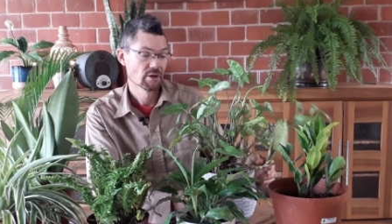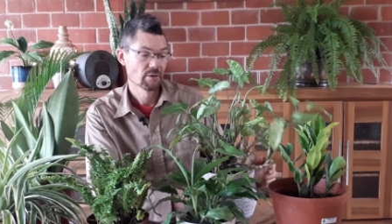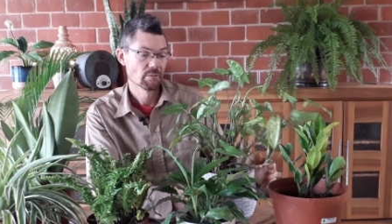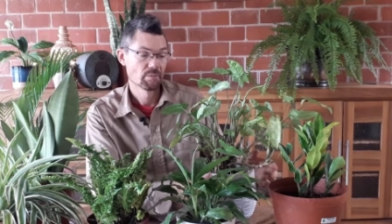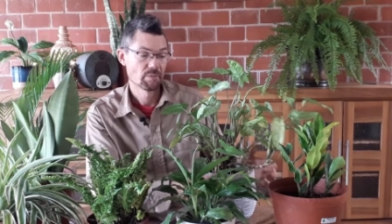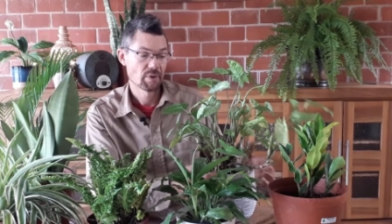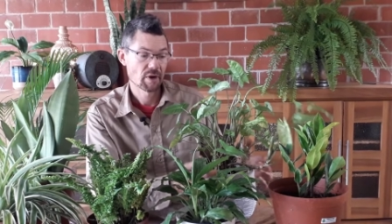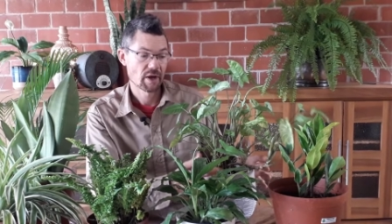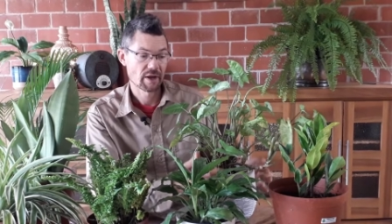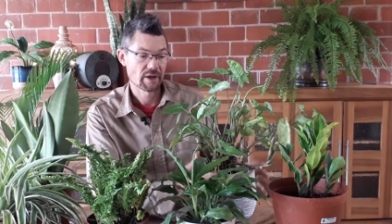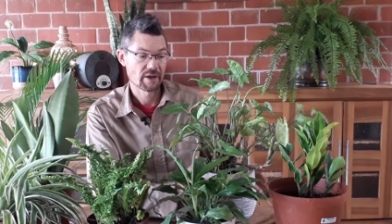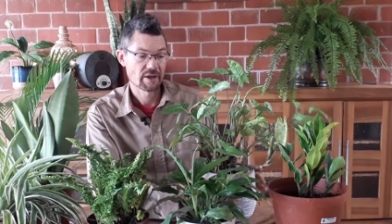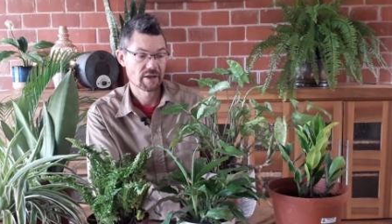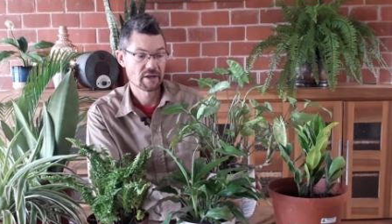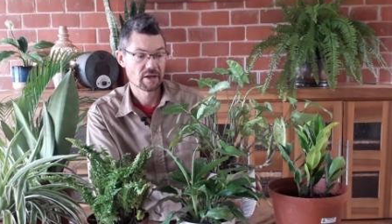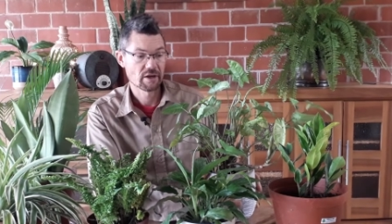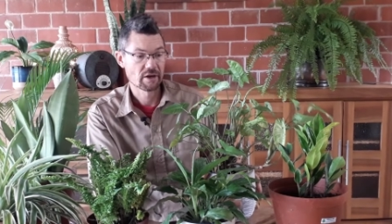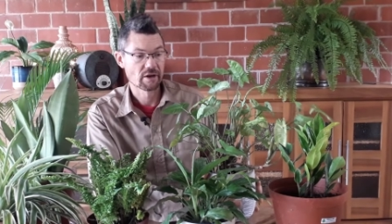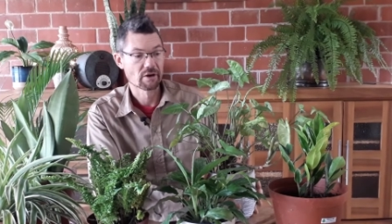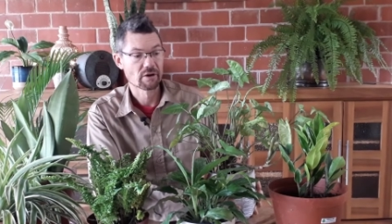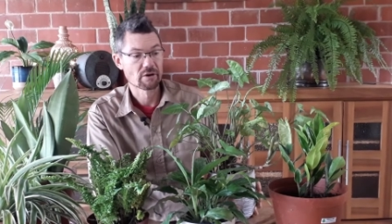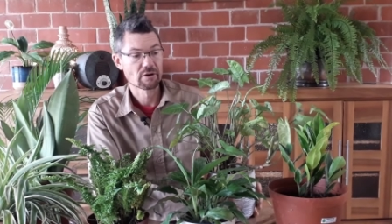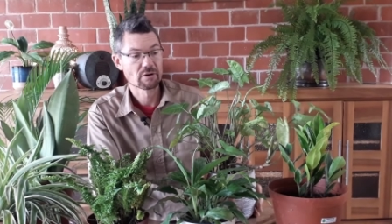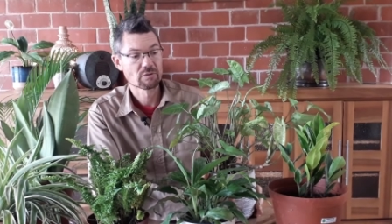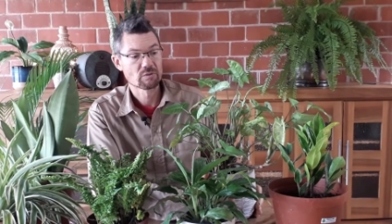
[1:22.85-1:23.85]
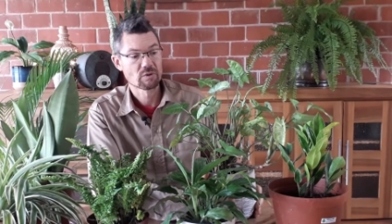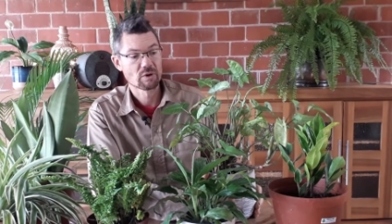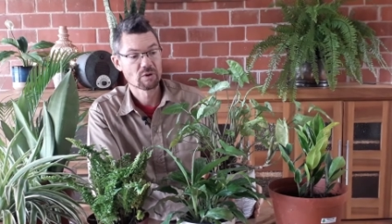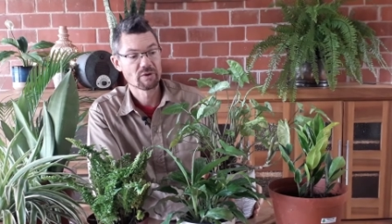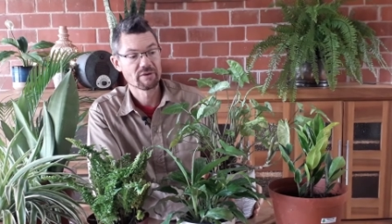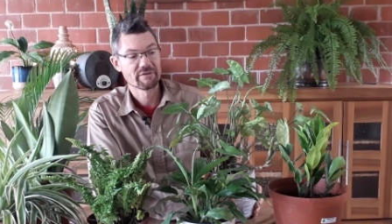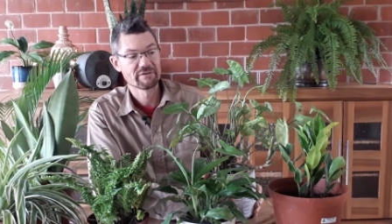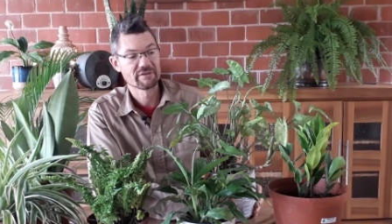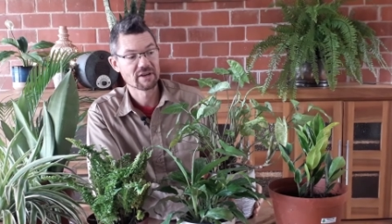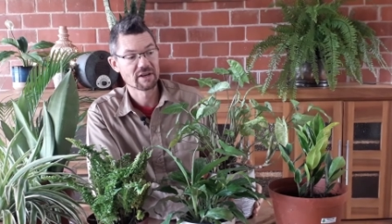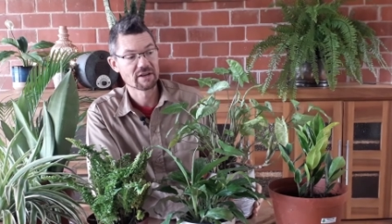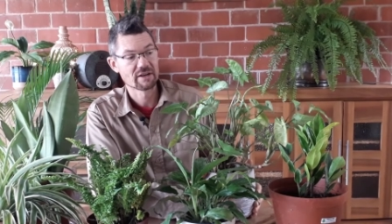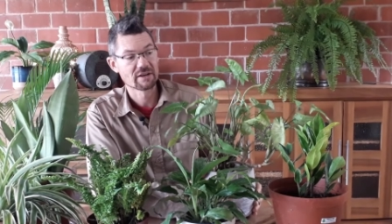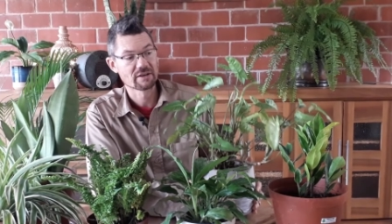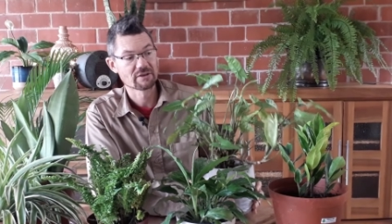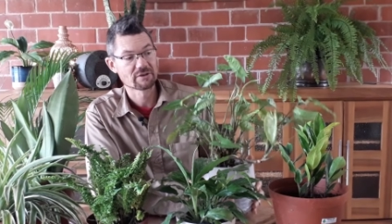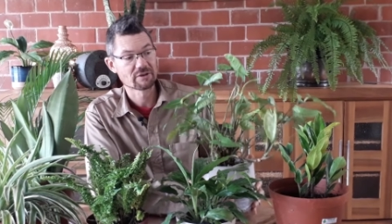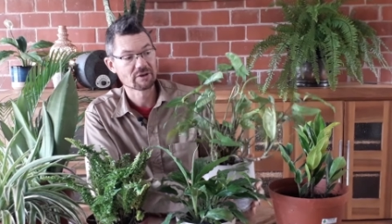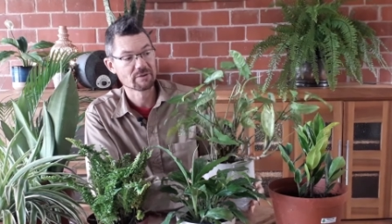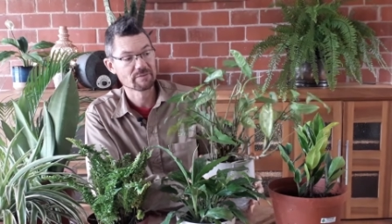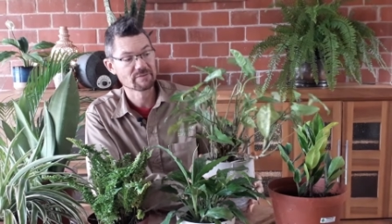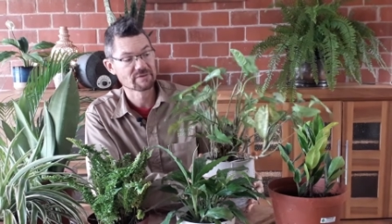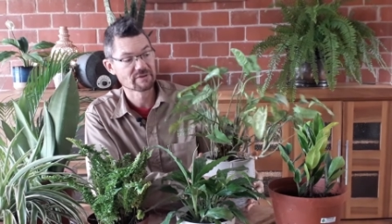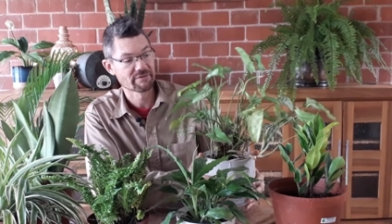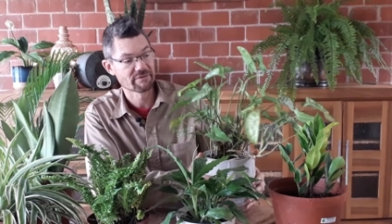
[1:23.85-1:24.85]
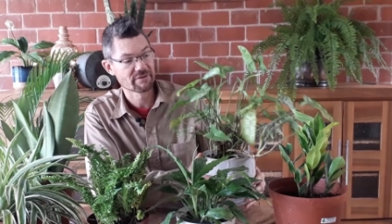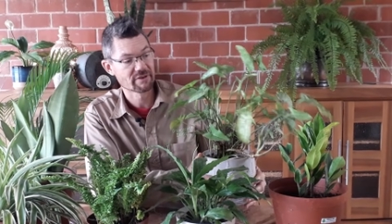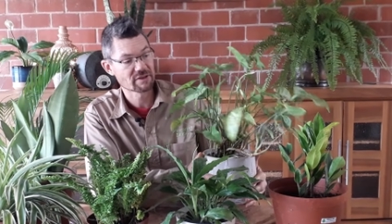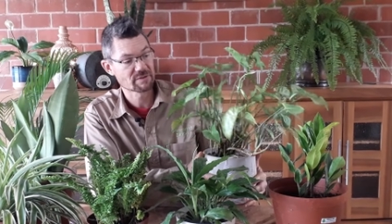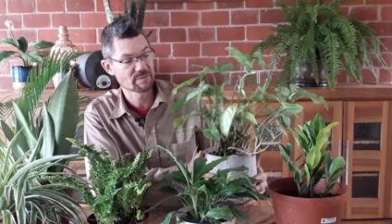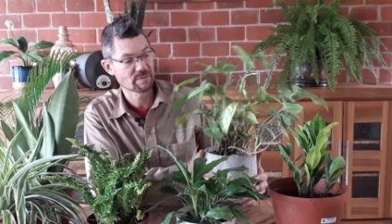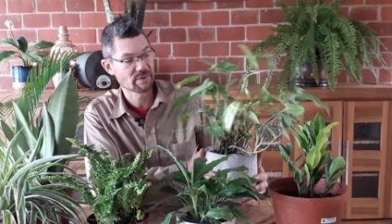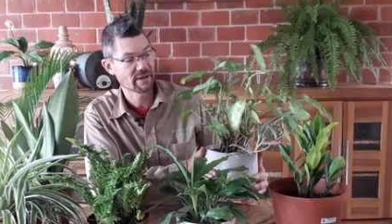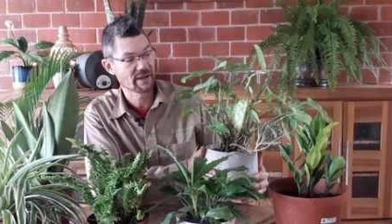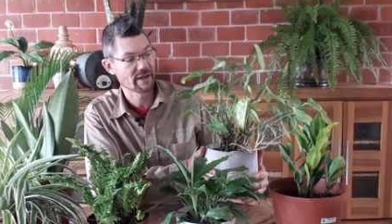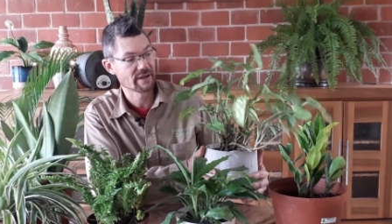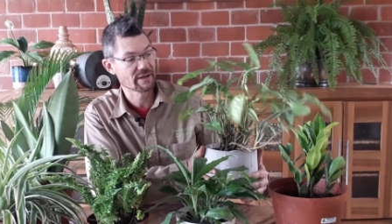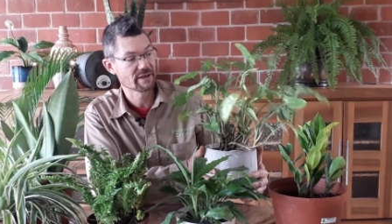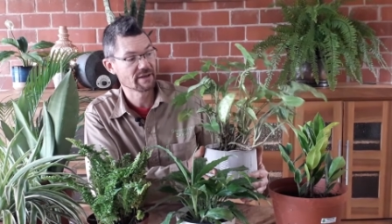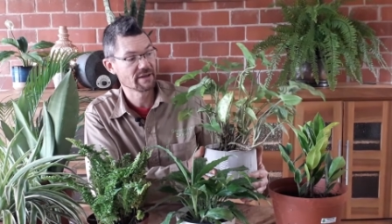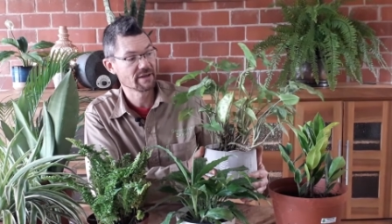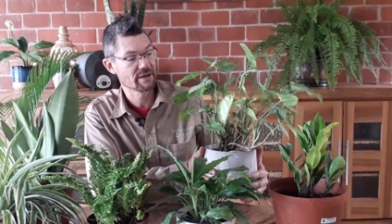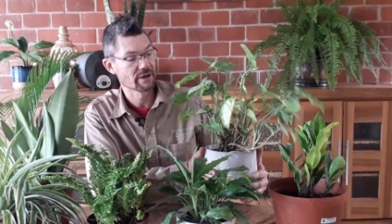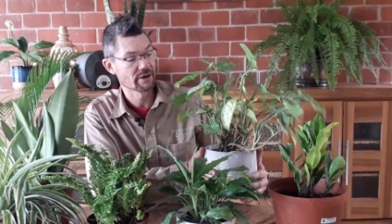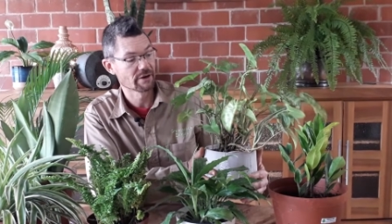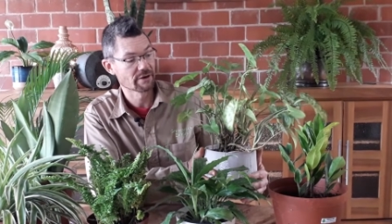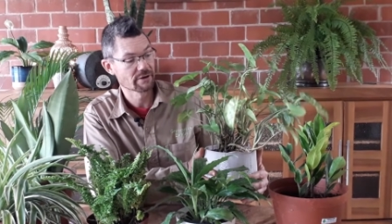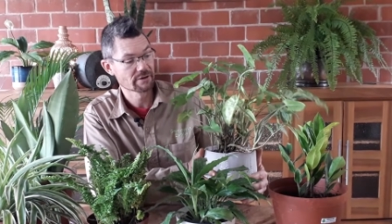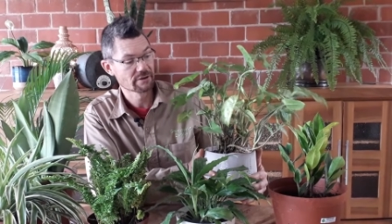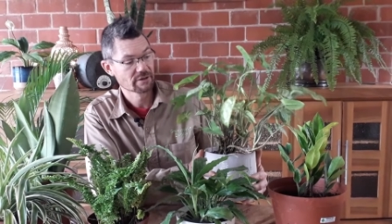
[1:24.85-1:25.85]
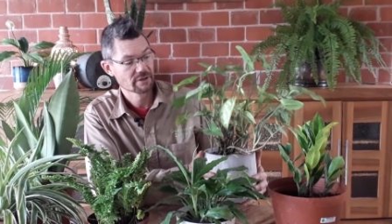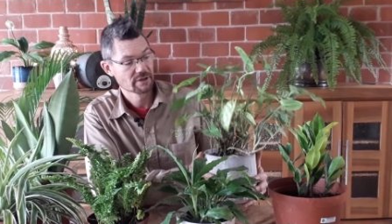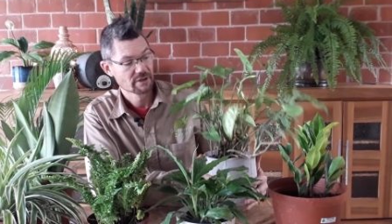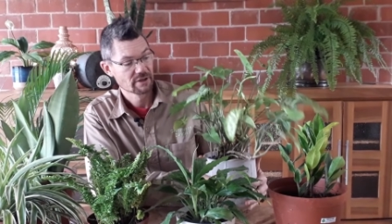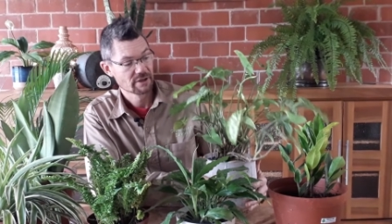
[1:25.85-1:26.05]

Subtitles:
But here, what we've done in terms of this plant here